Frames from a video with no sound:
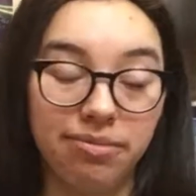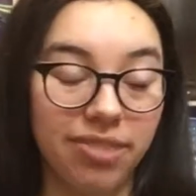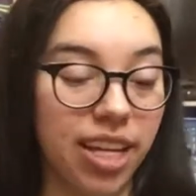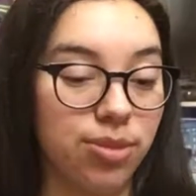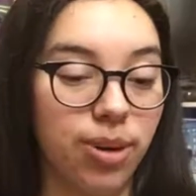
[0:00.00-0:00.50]

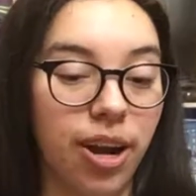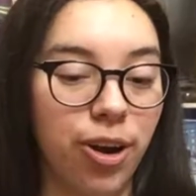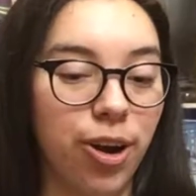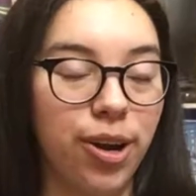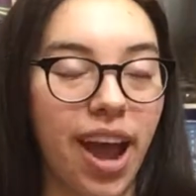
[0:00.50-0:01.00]
That's what I
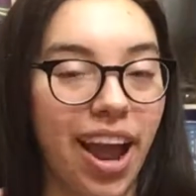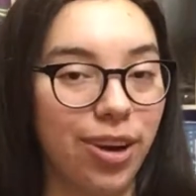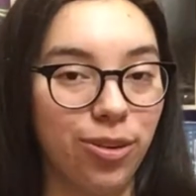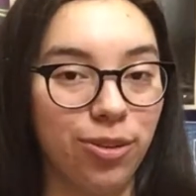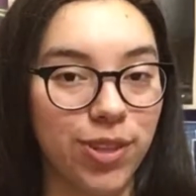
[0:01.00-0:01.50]
heard. I
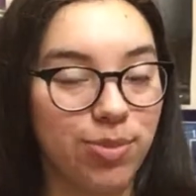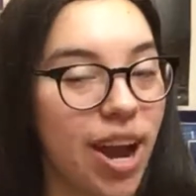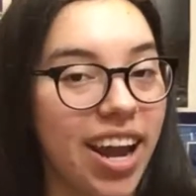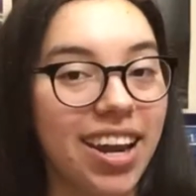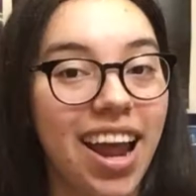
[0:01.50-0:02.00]
don't know if it's
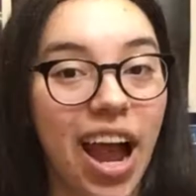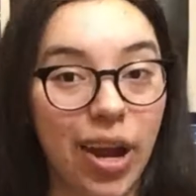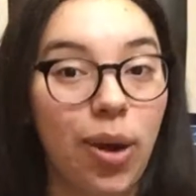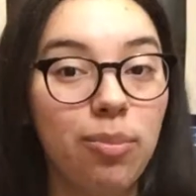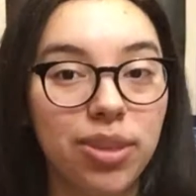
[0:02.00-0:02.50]
right. I
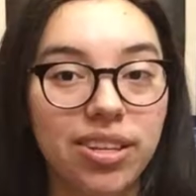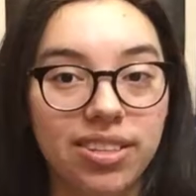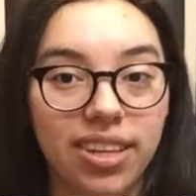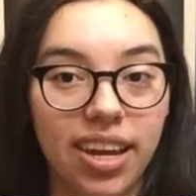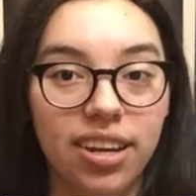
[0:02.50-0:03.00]
hope
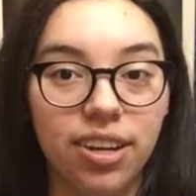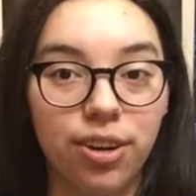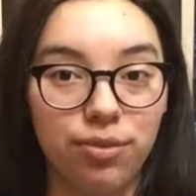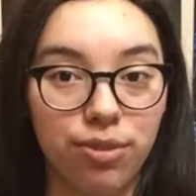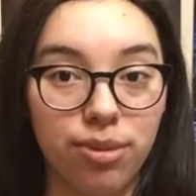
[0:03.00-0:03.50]
things get
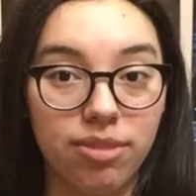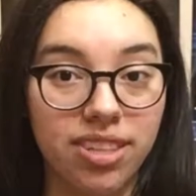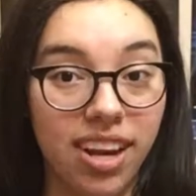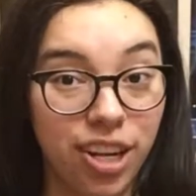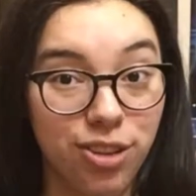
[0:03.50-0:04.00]
confirmed because
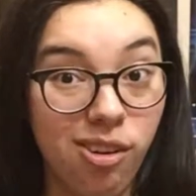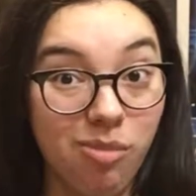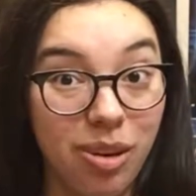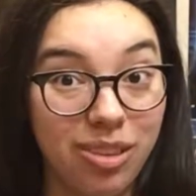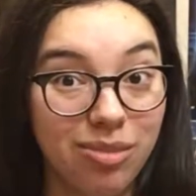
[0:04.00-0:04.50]
then I can talk
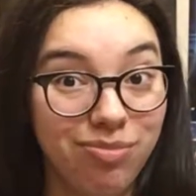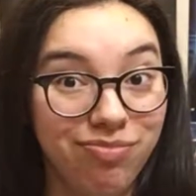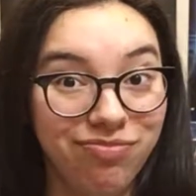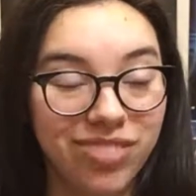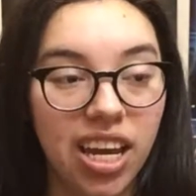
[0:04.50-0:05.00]
about them.
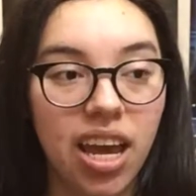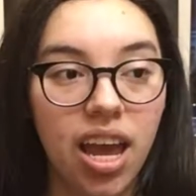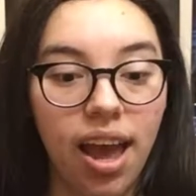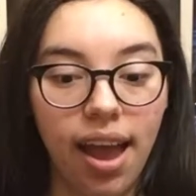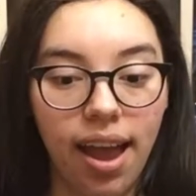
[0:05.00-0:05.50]

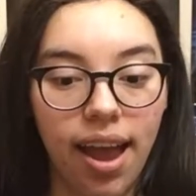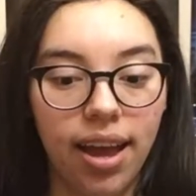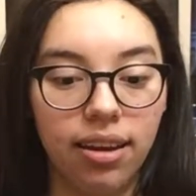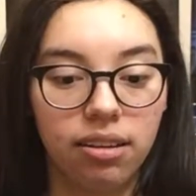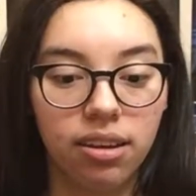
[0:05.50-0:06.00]

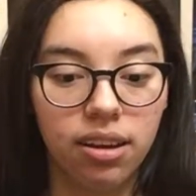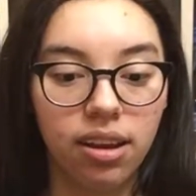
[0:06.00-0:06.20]
And